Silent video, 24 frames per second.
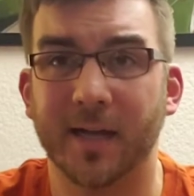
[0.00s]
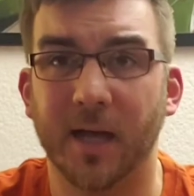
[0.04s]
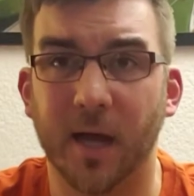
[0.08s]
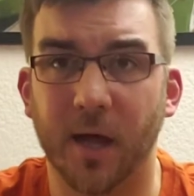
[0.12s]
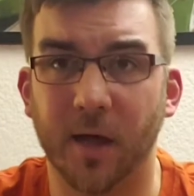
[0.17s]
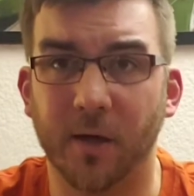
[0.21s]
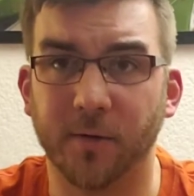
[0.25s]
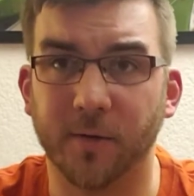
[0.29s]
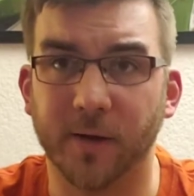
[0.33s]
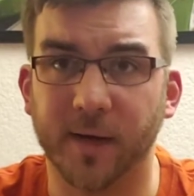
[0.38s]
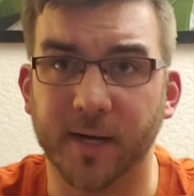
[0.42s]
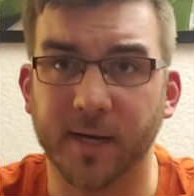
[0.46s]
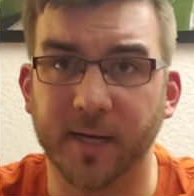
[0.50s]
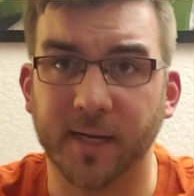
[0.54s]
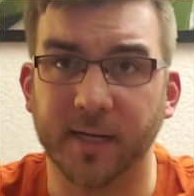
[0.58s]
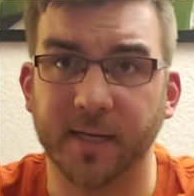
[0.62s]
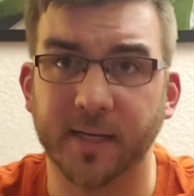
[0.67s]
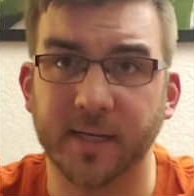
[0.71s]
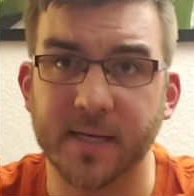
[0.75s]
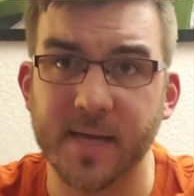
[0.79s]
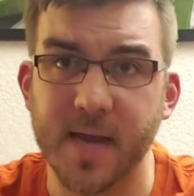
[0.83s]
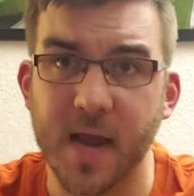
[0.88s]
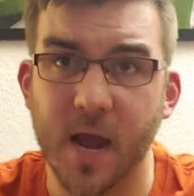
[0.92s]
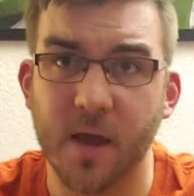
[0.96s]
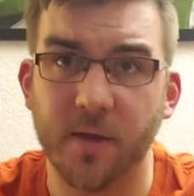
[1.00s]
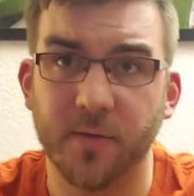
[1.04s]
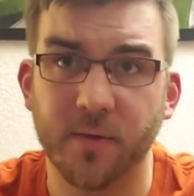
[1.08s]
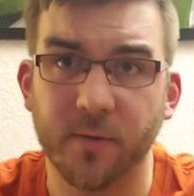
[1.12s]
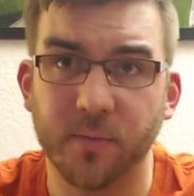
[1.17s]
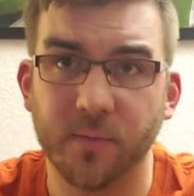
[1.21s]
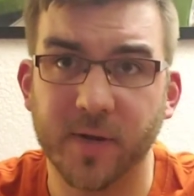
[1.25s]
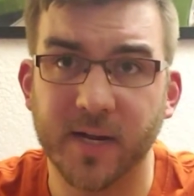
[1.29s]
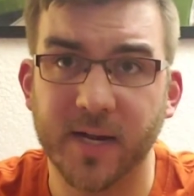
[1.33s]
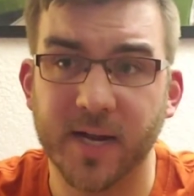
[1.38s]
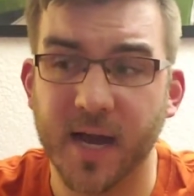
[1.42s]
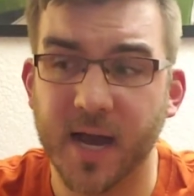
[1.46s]
Alrighty, now that
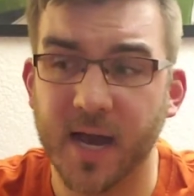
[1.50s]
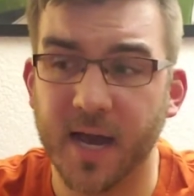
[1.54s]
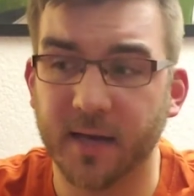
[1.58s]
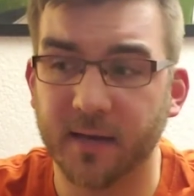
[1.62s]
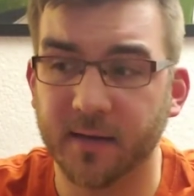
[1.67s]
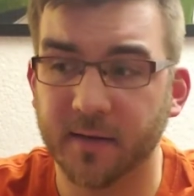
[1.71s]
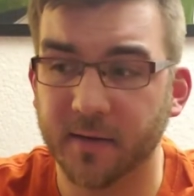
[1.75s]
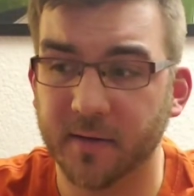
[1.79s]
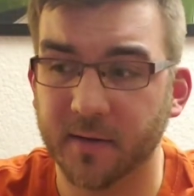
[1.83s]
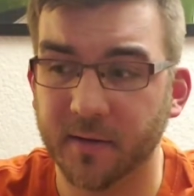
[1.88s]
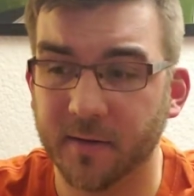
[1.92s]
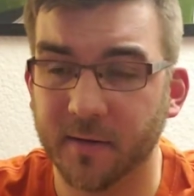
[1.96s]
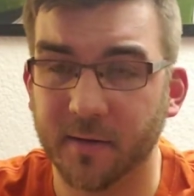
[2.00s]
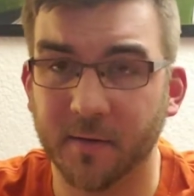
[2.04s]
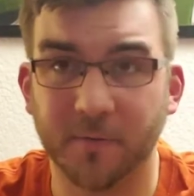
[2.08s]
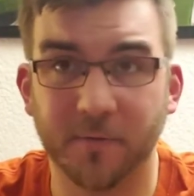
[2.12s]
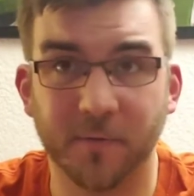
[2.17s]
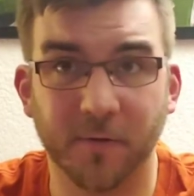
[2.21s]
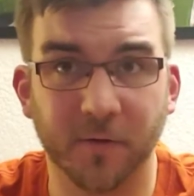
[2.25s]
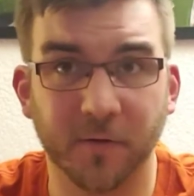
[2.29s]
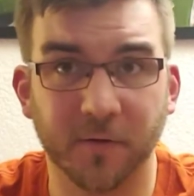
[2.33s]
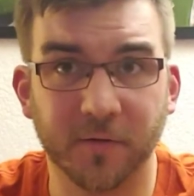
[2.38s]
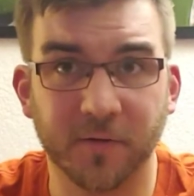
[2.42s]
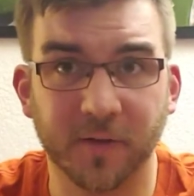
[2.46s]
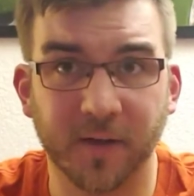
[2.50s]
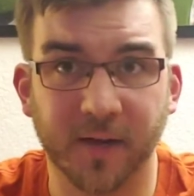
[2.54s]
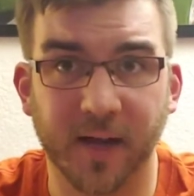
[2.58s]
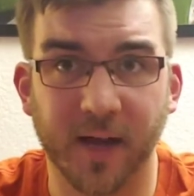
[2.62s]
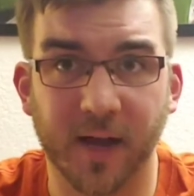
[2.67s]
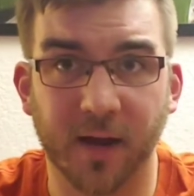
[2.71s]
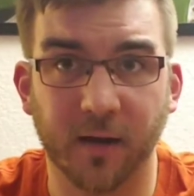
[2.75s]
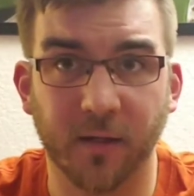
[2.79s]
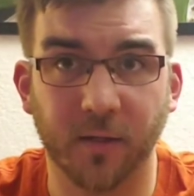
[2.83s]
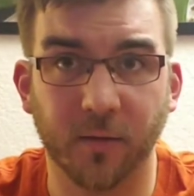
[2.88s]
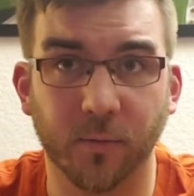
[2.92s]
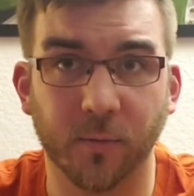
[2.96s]
we got the first thing
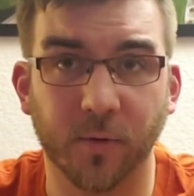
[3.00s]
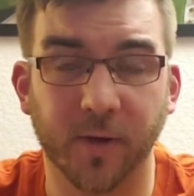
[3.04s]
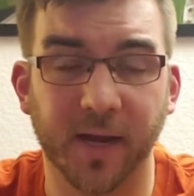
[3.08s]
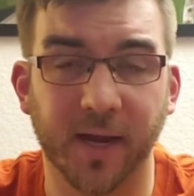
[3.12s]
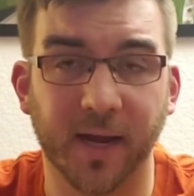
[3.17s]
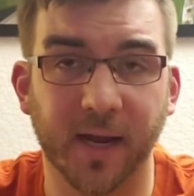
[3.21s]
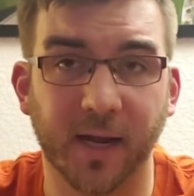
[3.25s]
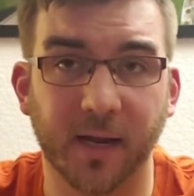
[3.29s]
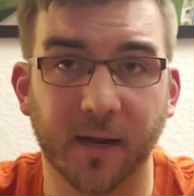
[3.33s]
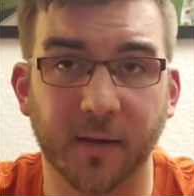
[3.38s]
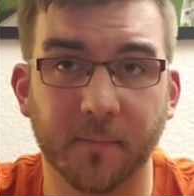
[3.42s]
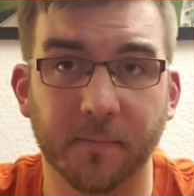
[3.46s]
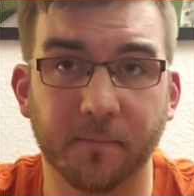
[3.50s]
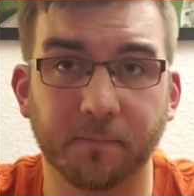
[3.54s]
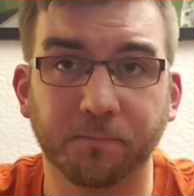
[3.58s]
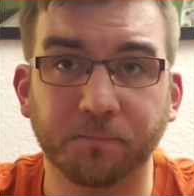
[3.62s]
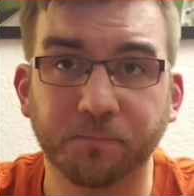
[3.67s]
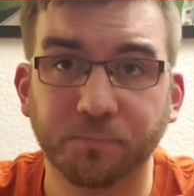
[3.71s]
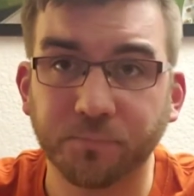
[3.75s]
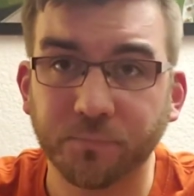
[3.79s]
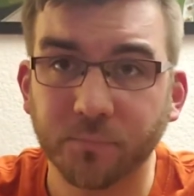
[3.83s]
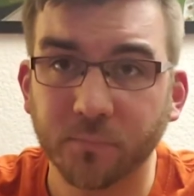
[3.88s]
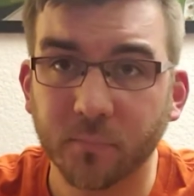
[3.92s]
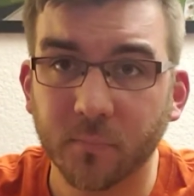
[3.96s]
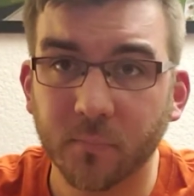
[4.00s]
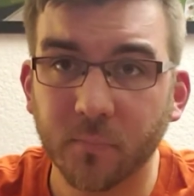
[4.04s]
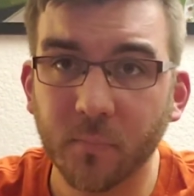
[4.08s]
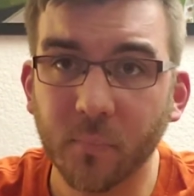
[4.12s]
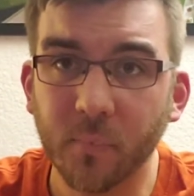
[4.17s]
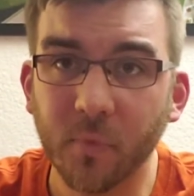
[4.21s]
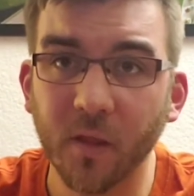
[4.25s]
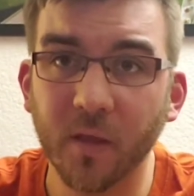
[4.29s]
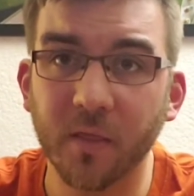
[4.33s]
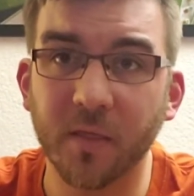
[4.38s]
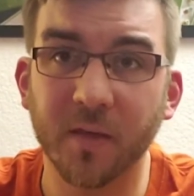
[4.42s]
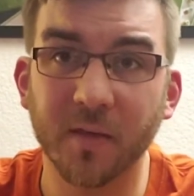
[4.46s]
out of the way,
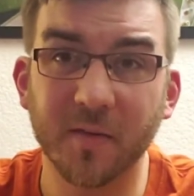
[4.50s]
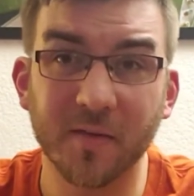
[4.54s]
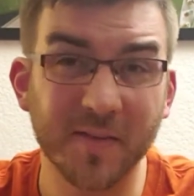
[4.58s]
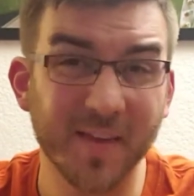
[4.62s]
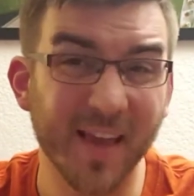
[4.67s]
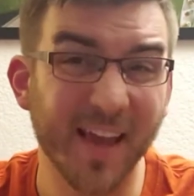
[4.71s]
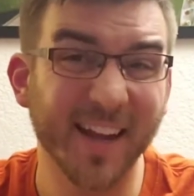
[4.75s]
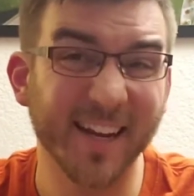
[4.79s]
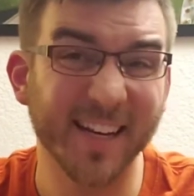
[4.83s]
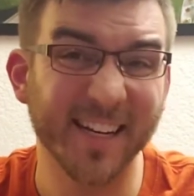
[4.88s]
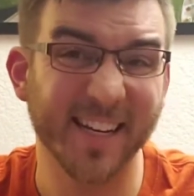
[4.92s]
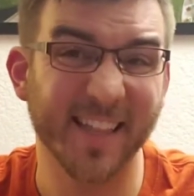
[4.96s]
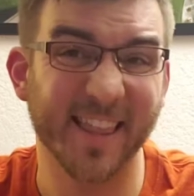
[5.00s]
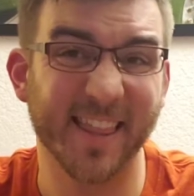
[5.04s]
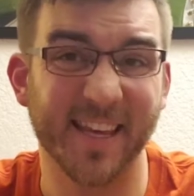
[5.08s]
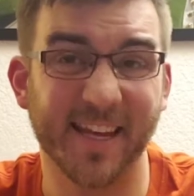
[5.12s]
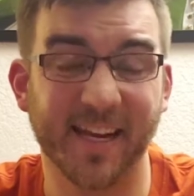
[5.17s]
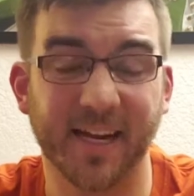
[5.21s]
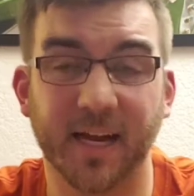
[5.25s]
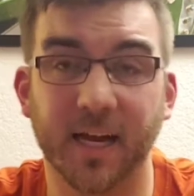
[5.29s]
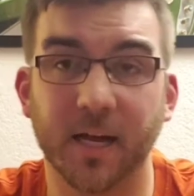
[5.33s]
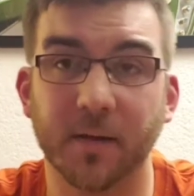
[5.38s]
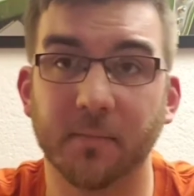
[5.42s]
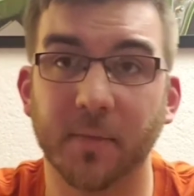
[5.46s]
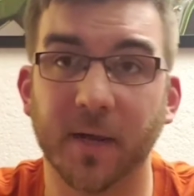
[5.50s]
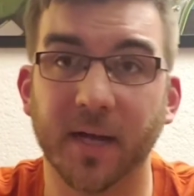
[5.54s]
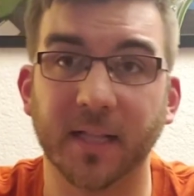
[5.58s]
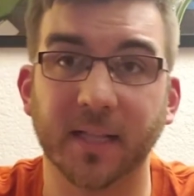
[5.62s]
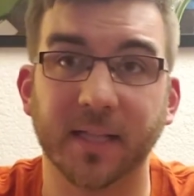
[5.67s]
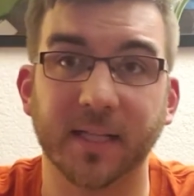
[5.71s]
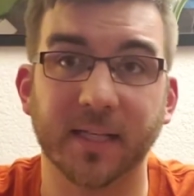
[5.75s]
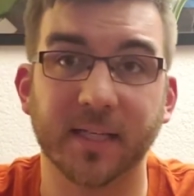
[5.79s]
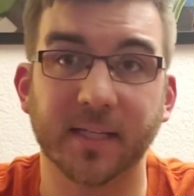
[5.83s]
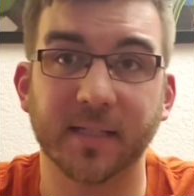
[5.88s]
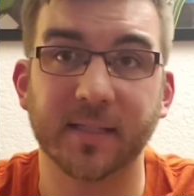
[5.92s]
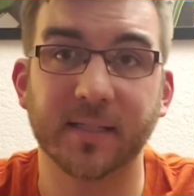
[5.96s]
the second thing on my
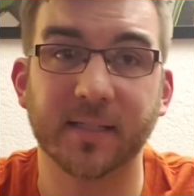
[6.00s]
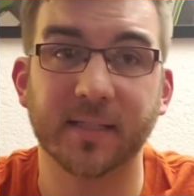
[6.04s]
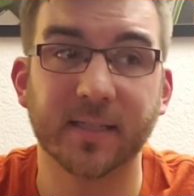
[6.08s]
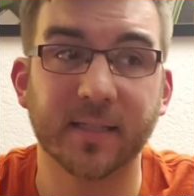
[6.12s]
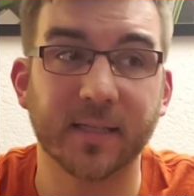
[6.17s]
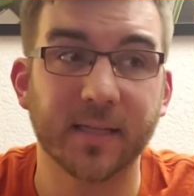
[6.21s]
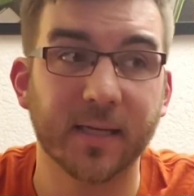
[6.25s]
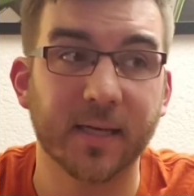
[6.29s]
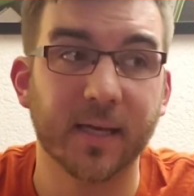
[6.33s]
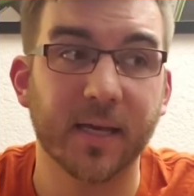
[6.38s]
list